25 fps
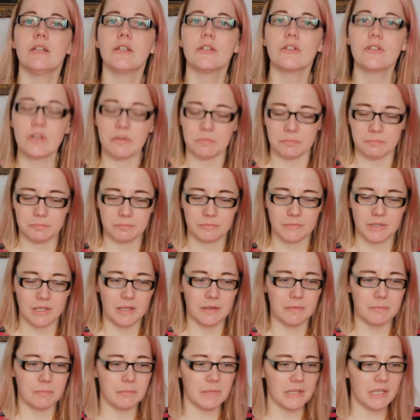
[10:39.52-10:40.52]
So,
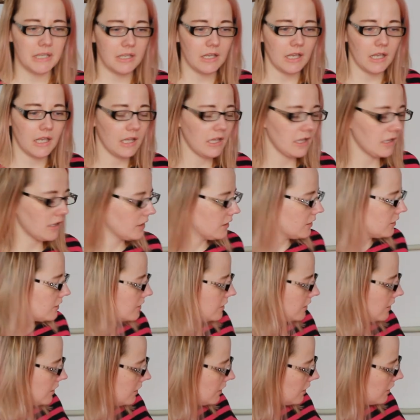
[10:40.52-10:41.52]
me
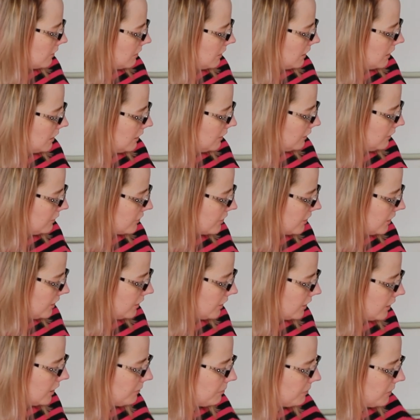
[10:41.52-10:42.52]
and a little seal
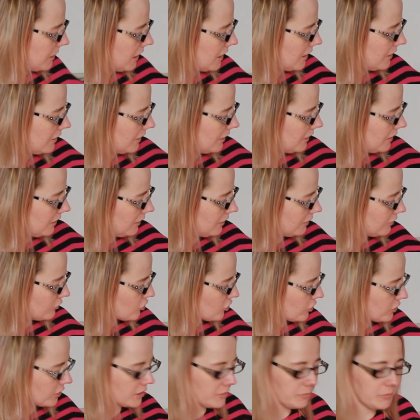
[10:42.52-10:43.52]
cup and the little
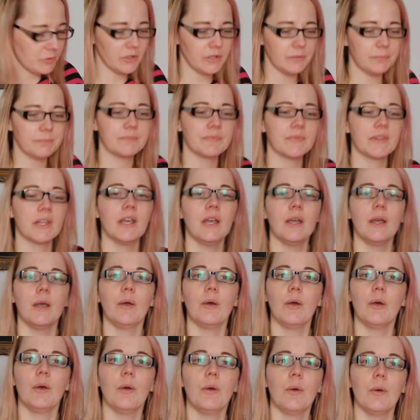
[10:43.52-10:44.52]
sharky boy.
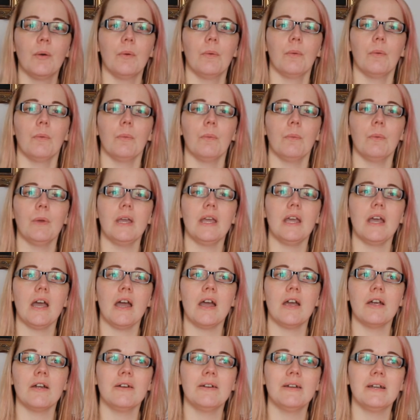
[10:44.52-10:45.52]
We
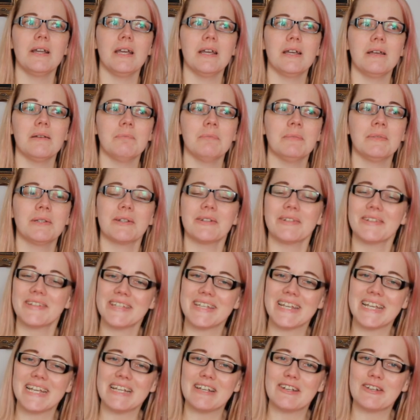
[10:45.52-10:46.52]
are gonna
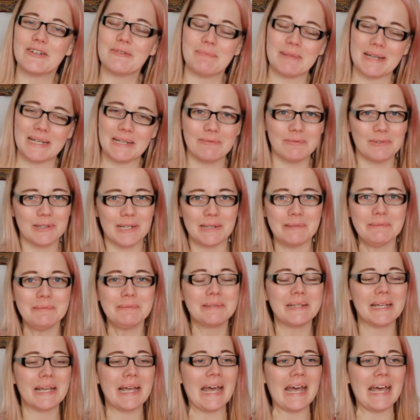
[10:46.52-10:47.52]
say goodbye for now.
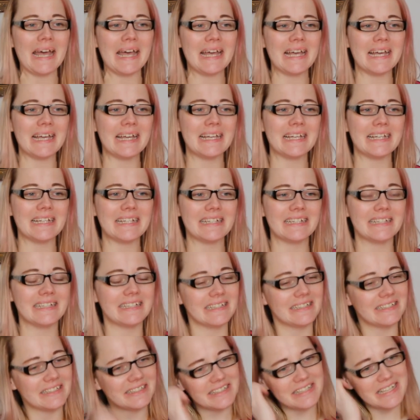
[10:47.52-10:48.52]

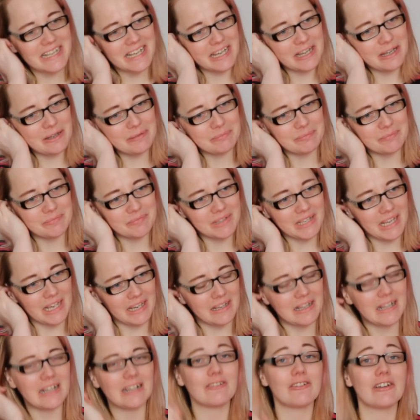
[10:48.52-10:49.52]
And yeah,
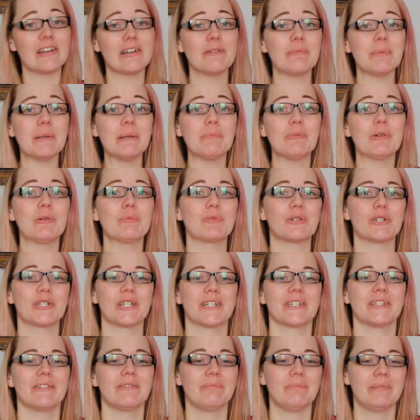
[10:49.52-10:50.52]
I'll try to be more
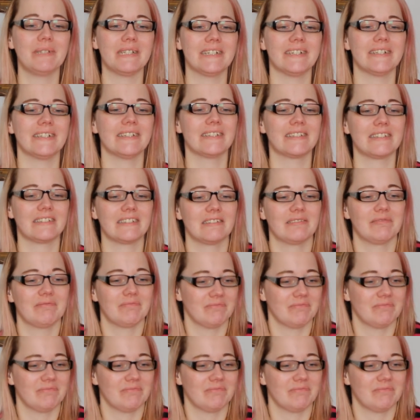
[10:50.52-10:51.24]
productive because